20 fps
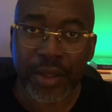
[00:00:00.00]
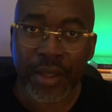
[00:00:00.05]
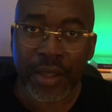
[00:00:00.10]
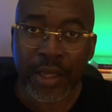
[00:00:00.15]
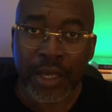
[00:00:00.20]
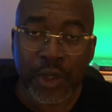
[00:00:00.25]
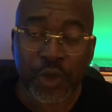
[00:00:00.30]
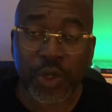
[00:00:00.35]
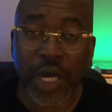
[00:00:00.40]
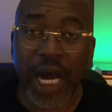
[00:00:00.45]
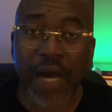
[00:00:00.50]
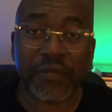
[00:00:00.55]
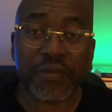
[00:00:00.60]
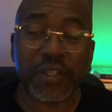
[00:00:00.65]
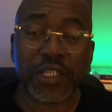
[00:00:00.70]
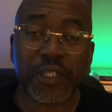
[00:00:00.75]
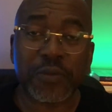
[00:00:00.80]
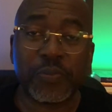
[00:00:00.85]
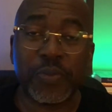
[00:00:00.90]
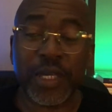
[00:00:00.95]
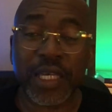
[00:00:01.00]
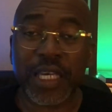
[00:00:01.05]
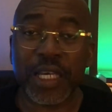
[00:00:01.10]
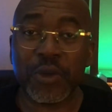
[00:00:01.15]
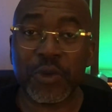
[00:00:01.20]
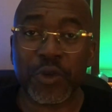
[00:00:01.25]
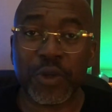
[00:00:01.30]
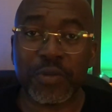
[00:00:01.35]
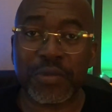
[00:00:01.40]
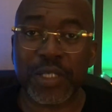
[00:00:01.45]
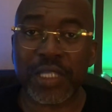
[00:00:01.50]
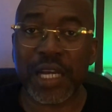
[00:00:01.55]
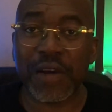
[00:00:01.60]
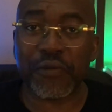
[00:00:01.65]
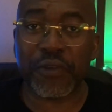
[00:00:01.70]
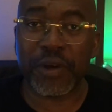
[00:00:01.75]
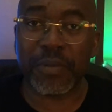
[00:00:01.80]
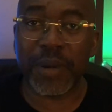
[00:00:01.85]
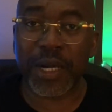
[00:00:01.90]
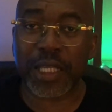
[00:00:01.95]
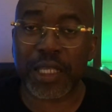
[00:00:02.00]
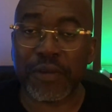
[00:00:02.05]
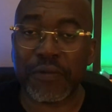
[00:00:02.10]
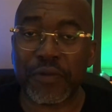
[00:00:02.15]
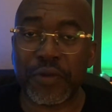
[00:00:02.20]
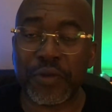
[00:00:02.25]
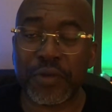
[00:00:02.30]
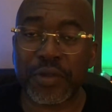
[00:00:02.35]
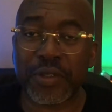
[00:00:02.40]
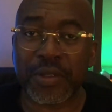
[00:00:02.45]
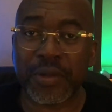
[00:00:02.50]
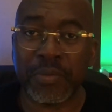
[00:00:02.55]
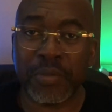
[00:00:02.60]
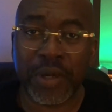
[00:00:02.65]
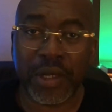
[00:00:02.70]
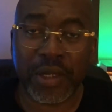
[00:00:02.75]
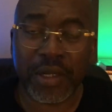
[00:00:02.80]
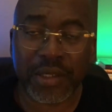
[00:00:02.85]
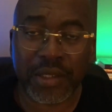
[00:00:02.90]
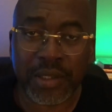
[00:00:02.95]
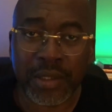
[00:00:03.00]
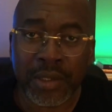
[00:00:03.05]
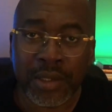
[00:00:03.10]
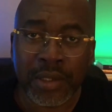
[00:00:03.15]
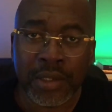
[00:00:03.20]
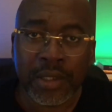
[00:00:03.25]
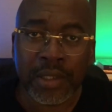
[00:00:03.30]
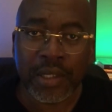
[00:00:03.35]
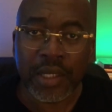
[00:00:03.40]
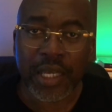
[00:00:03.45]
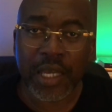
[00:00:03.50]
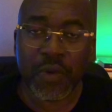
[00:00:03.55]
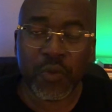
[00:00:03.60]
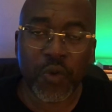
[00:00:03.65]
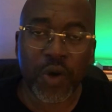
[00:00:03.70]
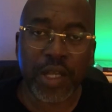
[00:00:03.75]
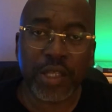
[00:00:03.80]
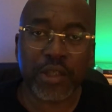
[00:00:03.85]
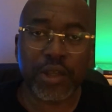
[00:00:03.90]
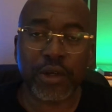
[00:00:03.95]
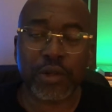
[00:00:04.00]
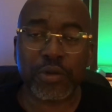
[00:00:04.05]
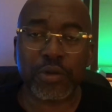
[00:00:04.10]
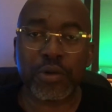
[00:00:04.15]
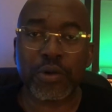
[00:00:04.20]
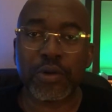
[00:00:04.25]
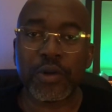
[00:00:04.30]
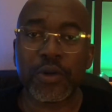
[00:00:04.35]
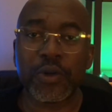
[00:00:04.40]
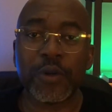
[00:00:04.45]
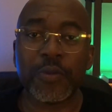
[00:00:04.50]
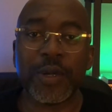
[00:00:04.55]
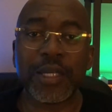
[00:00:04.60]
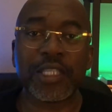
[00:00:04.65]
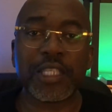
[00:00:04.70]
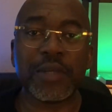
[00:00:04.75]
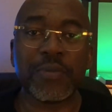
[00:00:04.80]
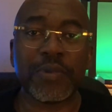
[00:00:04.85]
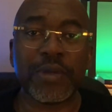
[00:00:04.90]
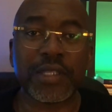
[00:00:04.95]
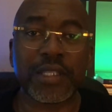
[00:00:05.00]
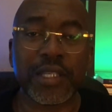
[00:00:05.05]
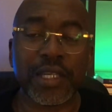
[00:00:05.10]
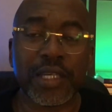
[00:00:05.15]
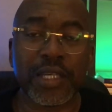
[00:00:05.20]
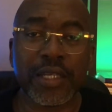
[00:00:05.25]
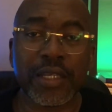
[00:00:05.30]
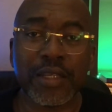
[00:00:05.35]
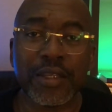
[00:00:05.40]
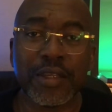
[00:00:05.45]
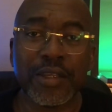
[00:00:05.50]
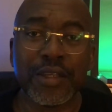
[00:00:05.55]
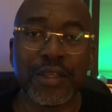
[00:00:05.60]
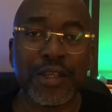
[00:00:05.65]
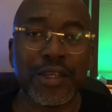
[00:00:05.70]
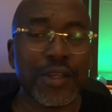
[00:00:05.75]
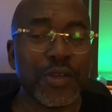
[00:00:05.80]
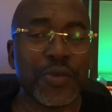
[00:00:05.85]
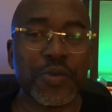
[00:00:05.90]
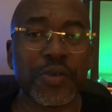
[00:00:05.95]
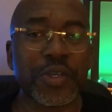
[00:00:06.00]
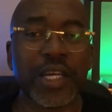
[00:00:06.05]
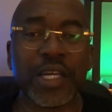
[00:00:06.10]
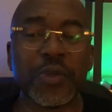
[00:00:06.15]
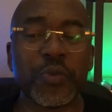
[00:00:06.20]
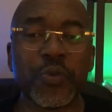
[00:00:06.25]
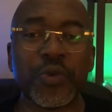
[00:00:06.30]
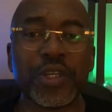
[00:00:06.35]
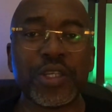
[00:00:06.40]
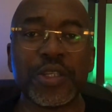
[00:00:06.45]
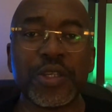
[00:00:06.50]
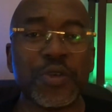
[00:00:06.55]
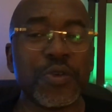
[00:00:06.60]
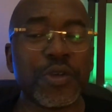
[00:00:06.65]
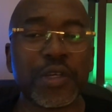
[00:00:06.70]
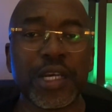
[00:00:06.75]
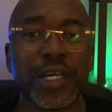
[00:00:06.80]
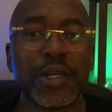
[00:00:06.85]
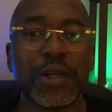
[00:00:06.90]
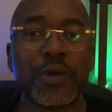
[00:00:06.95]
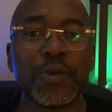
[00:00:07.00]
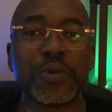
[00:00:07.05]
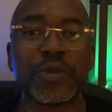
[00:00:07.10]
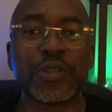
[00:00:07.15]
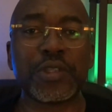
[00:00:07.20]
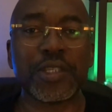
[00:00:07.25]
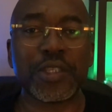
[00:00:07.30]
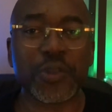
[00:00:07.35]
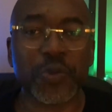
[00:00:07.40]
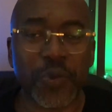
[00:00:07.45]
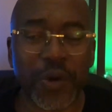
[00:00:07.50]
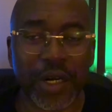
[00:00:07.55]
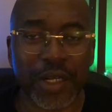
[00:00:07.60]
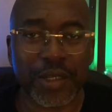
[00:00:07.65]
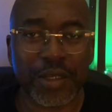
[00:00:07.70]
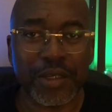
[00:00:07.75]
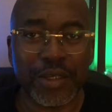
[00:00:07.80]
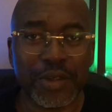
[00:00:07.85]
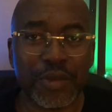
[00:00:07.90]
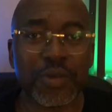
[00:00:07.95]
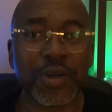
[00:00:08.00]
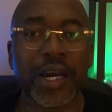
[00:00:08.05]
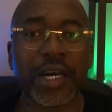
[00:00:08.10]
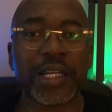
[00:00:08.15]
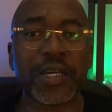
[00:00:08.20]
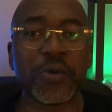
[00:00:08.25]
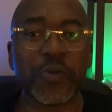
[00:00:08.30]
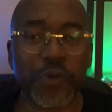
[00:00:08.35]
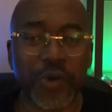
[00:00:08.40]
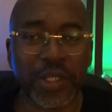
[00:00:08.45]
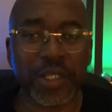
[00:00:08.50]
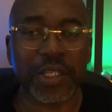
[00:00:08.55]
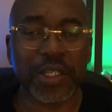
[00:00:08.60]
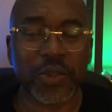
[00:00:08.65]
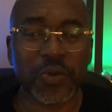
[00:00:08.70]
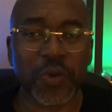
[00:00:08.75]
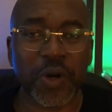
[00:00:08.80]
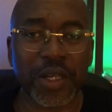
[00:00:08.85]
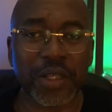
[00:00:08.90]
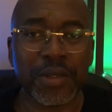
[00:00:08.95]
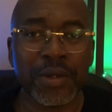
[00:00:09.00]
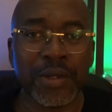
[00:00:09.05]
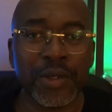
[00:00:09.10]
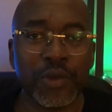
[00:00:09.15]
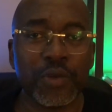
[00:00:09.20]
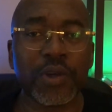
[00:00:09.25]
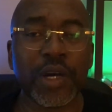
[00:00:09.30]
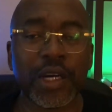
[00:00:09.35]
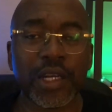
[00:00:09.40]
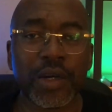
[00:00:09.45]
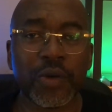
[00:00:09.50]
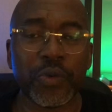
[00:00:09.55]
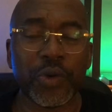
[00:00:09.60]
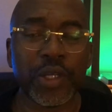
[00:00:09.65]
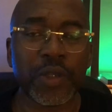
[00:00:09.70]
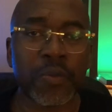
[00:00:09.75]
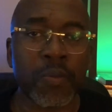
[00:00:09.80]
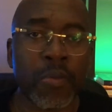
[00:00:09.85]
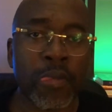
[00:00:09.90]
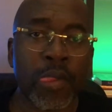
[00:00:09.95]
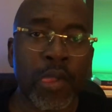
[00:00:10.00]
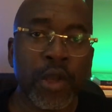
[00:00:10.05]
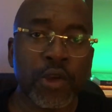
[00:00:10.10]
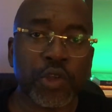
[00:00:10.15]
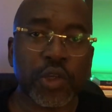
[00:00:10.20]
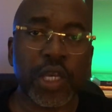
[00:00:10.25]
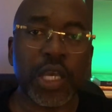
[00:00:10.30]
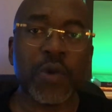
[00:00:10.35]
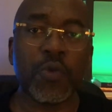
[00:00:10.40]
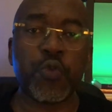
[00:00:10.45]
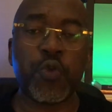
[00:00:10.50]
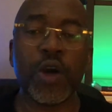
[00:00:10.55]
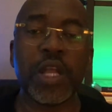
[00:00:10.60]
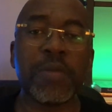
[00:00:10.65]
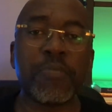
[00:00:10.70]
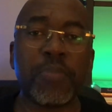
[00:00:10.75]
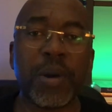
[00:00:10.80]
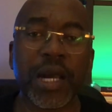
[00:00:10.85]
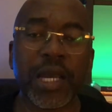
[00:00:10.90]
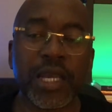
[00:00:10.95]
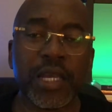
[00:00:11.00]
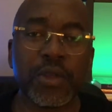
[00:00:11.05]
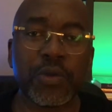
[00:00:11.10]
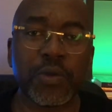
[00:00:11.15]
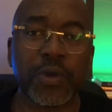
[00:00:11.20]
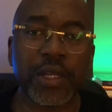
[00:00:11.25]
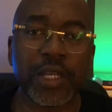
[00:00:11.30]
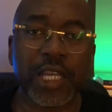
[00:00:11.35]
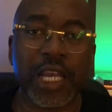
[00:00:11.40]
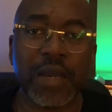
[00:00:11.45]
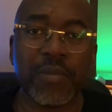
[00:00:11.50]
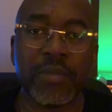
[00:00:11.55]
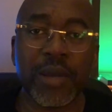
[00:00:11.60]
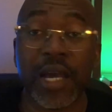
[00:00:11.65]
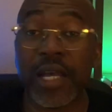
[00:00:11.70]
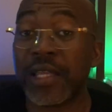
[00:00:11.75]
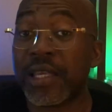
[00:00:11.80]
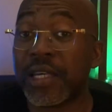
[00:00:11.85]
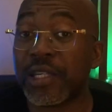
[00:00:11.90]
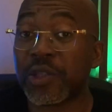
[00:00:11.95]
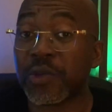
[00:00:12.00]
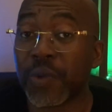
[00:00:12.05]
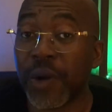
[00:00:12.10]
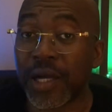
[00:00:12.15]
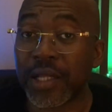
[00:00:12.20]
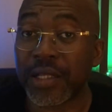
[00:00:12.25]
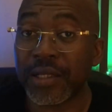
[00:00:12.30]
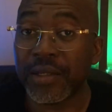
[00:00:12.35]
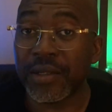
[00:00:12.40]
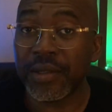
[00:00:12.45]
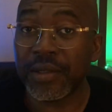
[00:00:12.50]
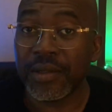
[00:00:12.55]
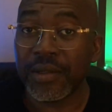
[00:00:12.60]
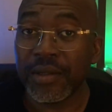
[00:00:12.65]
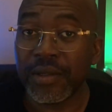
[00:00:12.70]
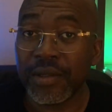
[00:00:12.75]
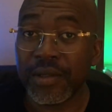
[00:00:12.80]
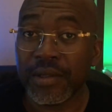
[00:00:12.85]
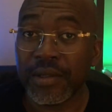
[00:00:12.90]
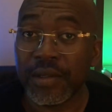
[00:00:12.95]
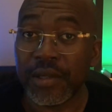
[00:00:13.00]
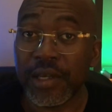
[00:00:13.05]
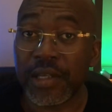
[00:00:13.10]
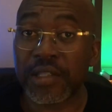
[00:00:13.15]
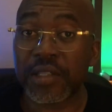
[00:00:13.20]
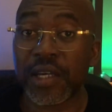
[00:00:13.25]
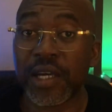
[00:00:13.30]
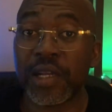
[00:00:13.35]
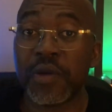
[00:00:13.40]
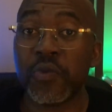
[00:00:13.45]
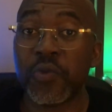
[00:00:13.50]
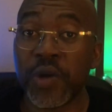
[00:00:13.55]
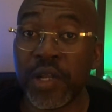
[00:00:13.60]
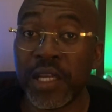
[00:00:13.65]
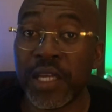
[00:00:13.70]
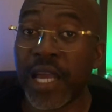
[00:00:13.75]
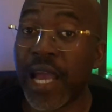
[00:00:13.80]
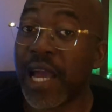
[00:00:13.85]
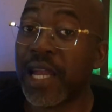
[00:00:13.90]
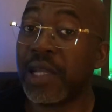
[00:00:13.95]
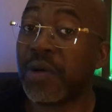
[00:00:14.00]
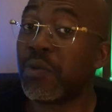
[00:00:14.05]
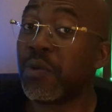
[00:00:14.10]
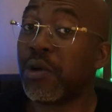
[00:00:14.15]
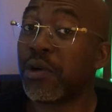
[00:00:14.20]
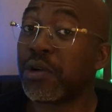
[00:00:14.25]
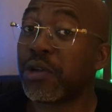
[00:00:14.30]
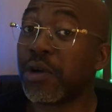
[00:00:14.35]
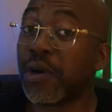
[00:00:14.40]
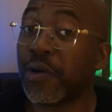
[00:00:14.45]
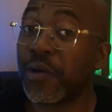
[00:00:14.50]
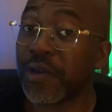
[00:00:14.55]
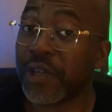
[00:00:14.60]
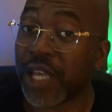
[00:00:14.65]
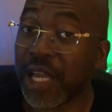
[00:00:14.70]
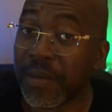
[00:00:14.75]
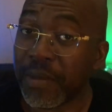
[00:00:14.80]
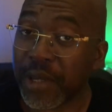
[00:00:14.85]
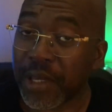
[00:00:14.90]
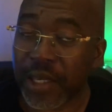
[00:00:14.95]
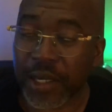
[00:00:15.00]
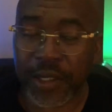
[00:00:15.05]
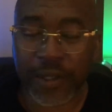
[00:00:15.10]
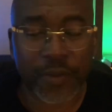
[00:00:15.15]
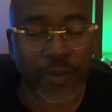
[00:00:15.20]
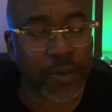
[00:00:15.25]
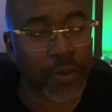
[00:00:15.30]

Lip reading: So after speaking to himself for about a few minutes, he went on to conclude by simply saying, you can't win, you can't lose this one, you gotta win this one, you gotta win. So he went back into the game, and guess what? He started winning and he won the whole game again.